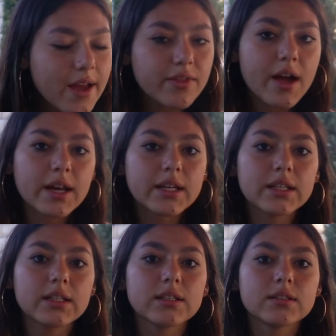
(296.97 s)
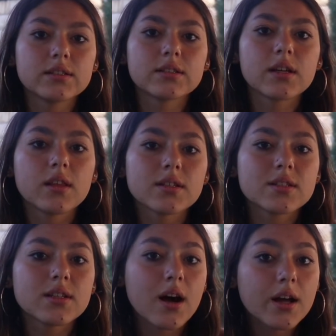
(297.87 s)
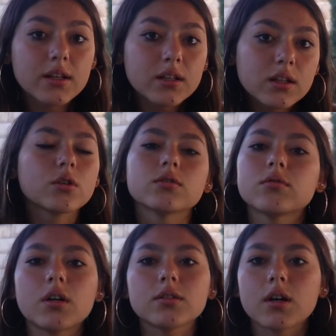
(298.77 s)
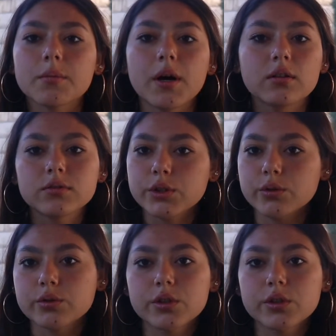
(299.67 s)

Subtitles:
and that is the sun, or I'll talk about two.